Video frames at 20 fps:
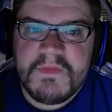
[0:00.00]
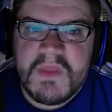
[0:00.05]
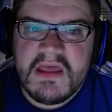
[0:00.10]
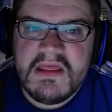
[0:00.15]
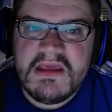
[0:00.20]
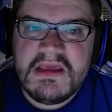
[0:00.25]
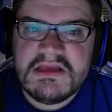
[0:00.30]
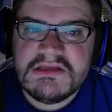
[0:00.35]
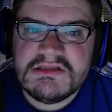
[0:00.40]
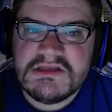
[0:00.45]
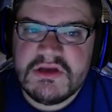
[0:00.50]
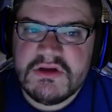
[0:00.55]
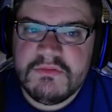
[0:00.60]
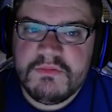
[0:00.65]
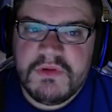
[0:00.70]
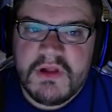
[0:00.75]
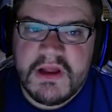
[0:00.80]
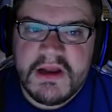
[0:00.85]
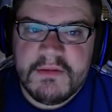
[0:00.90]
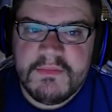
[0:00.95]
I think he's a
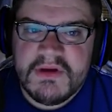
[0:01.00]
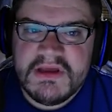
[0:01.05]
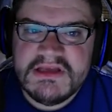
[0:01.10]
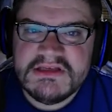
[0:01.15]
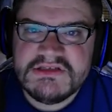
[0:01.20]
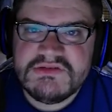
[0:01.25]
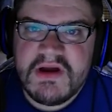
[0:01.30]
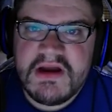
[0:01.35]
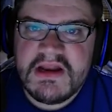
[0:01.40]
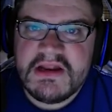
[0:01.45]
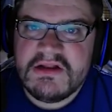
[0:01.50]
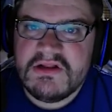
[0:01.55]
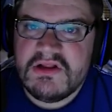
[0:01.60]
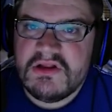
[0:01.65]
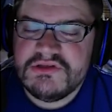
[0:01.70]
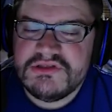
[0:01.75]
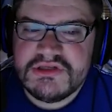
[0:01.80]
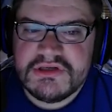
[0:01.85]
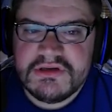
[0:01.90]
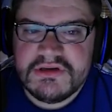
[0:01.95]
good player, but he's rated
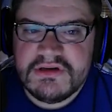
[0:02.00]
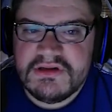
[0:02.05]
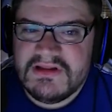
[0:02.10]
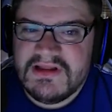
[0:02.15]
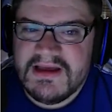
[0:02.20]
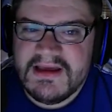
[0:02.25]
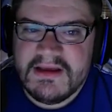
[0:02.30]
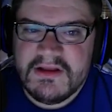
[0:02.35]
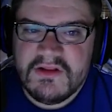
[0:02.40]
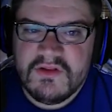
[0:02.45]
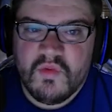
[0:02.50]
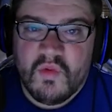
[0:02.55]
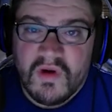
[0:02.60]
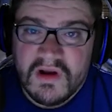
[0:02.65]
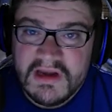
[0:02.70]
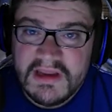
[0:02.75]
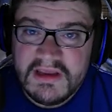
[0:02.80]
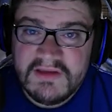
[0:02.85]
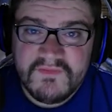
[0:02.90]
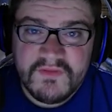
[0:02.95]
closer to like
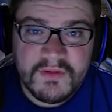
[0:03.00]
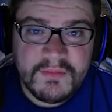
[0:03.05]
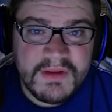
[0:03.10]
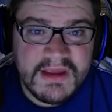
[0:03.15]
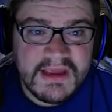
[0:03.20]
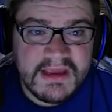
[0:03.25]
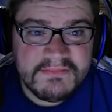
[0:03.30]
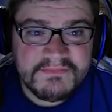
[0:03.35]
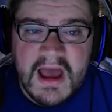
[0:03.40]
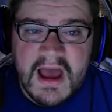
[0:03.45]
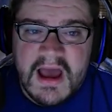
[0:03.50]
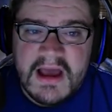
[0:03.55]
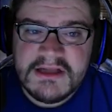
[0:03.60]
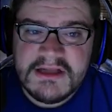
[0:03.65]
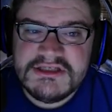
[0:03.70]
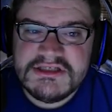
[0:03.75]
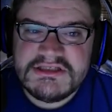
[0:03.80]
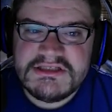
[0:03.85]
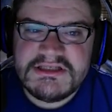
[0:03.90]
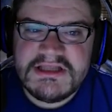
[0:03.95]
20 for me. I
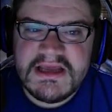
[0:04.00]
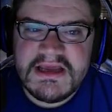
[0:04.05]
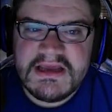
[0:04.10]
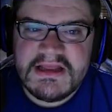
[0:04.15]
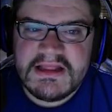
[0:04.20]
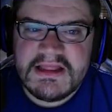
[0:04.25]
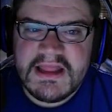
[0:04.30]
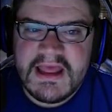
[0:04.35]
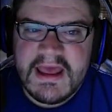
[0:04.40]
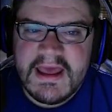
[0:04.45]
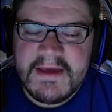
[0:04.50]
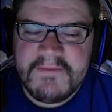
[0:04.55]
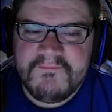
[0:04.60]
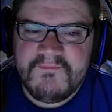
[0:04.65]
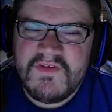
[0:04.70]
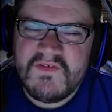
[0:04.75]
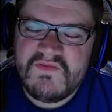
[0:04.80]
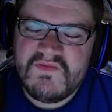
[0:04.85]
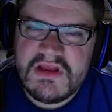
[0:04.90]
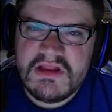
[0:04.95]
just think that
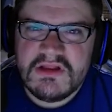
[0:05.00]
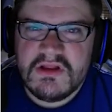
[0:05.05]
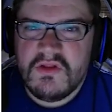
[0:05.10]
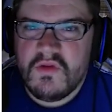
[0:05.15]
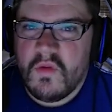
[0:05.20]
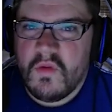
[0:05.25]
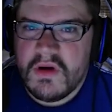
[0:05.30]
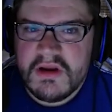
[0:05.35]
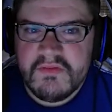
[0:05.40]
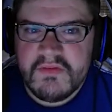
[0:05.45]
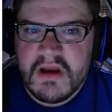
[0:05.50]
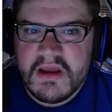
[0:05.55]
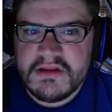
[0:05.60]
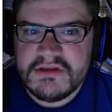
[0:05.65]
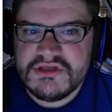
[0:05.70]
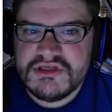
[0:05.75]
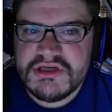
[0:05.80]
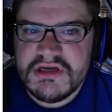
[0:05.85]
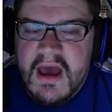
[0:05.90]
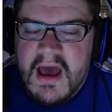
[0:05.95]
15 to 20
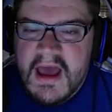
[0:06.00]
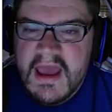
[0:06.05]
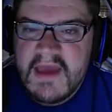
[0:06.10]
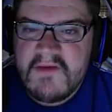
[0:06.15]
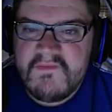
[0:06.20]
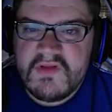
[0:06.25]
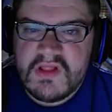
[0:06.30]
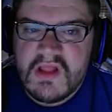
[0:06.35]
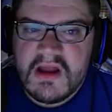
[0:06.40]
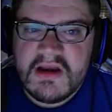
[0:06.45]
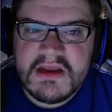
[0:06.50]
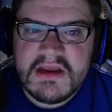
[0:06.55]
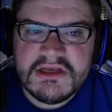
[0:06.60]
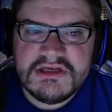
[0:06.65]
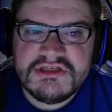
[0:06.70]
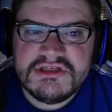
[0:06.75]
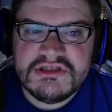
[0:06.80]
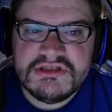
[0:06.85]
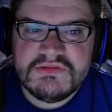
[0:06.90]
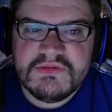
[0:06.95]
range. I have a lot of
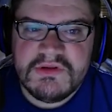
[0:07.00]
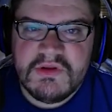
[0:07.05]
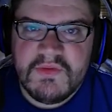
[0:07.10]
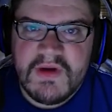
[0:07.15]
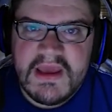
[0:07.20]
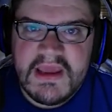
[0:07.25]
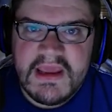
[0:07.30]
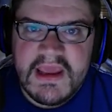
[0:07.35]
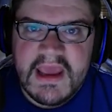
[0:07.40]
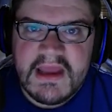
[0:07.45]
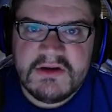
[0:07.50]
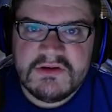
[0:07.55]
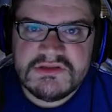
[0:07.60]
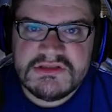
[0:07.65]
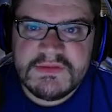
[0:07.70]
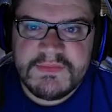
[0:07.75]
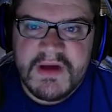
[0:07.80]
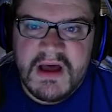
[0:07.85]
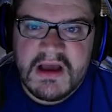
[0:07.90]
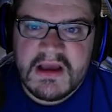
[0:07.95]
issues with the way he handles
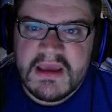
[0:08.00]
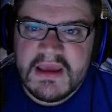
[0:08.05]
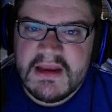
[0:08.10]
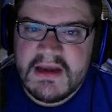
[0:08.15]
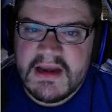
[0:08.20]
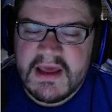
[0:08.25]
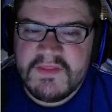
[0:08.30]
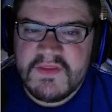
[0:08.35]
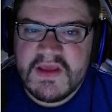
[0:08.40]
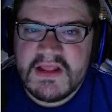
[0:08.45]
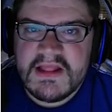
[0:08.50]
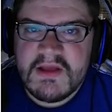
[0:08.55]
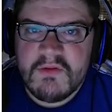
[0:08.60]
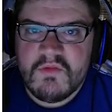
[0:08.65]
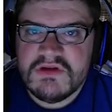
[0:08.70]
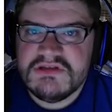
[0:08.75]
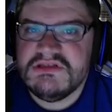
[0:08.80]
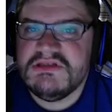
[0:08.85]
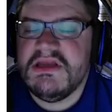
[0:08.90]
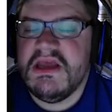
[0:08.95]
the pocket, and I think that
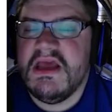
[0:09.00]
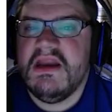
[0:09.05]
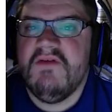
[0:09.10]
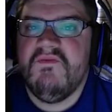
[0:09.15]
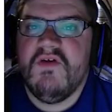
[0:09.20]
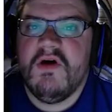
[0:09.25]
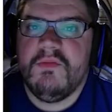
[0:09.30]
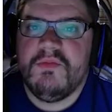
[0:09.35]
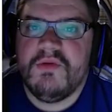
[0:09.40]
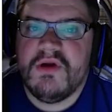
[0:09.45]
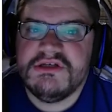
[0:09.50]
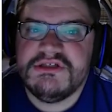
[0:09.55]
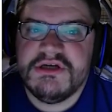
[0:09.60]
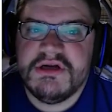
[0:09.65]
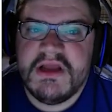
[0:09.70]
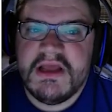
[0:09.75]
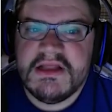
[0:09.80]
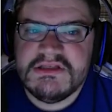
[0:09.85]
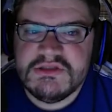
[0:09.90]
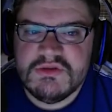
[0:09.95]
once the NFL pressure
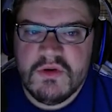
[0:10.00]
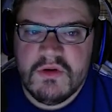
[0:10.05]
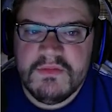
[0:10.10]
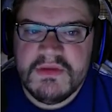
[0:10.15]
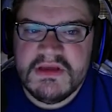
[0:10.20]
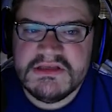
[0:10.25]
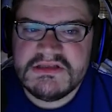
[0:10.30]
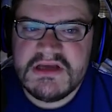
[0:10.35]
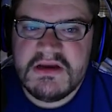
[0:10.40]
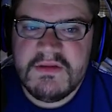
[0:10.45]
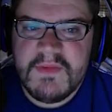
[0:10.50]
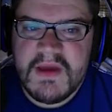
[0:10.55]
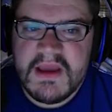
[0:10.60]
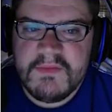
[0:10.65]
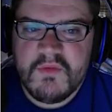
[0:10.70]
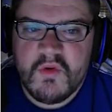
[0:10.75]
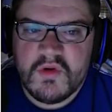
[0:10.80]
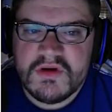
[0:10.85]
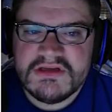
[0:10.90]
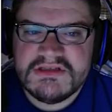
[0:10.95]
gets to him, he's going to
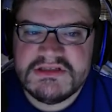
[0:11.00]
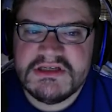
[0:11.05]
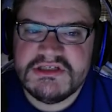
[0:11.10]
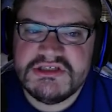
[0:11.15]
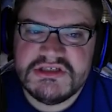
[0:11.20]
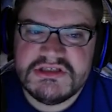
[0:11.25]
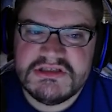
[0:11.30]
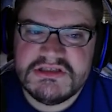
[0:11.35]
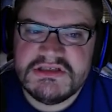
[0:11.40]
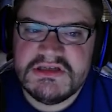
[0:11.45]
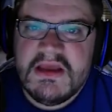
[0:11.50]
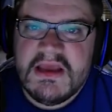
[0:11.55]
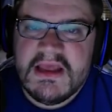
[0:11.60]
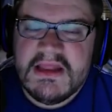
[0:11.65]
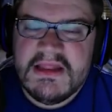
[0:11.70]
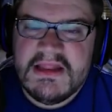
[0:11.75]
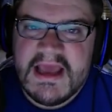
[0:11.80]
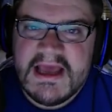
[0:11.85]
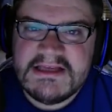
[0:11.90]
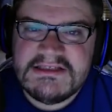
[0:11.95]
make poor decisions
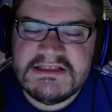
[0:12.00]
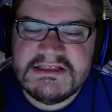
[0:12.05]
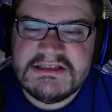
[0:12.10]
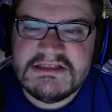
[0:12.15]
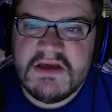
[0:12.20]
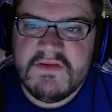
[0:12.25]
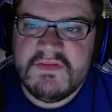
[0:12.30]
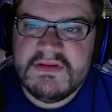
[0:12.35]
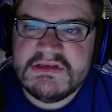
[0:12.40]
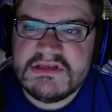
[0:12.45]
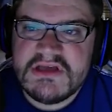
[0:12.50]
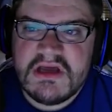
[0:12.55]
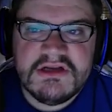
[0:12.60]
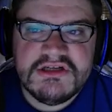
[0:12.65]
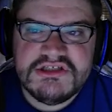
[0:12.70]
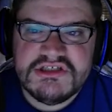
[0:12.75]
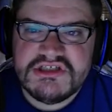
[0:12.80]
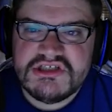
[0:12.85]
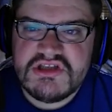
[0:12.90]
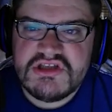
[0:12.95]
in the essence of he's going to
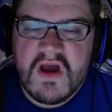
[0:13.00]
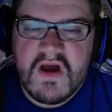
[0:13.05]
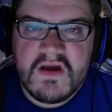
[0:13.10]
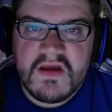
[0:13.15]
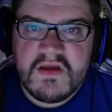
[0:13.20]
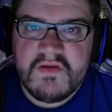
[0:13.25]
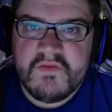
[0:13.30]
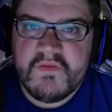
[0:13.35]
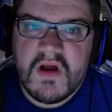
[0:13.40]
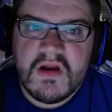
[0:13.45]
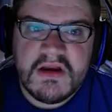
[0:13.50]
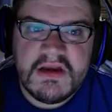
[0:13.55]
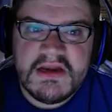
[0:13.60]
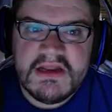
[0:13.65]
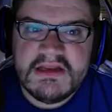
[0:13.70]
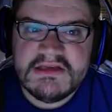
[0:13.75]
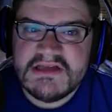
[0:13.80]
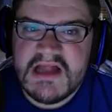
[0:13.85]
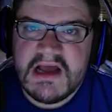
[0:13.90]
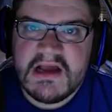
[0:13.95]
just tuck and run, and
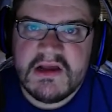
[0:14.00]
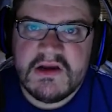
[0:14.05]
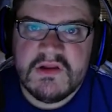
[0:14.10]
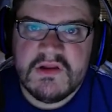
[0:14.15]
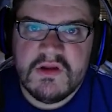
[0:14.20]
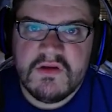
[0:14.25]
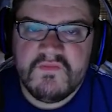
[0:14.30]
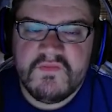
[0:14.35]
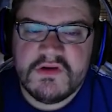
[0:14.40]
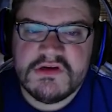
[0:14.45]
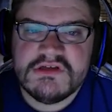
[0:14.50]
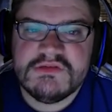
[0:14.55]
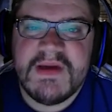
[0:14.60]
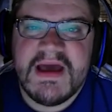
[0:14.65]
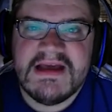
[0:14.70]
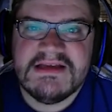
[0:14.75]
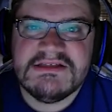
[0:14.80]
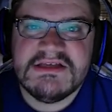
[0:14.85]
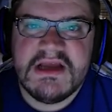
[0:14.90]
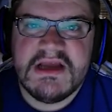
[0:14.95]
he's not going to look for his
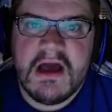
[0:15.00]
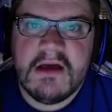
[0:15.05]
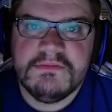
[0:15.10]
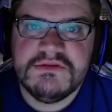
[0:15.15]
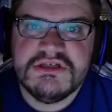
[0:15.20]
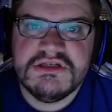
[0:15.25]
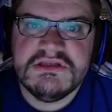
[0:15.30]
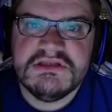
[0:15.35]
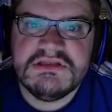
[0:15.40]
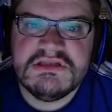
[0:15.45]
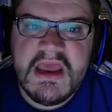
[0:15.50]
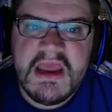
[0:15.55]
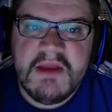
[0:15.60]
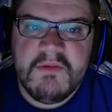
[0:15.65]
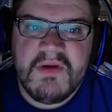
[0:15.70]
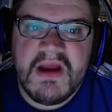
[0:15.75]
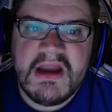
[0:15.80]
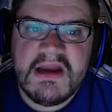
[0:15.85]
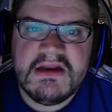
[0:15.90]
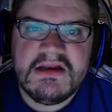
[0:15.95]
passing options. He
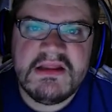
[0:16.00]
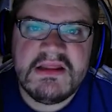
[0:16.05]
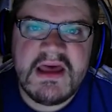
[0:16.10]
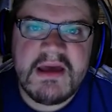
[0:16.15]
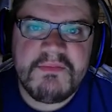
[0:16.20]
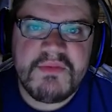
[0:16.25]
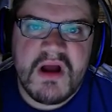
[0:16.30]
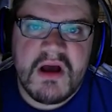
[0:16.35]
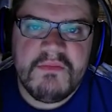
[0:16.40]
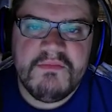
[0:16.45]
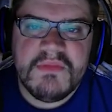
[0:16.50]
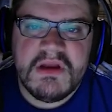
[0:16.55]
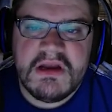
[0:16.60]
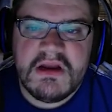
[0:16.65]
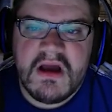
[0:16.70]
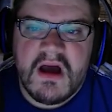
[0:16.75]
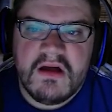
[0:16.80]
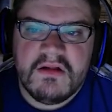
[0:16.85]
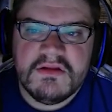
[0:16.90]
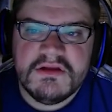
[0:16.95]
ran into that problem in
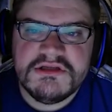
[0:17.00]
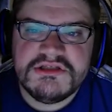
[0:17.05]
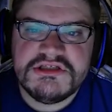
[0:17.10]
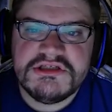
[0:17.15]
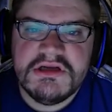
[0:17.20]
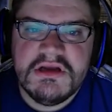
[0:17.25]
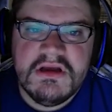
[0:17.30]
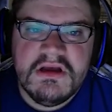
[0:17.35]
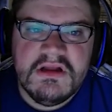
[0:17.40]
college.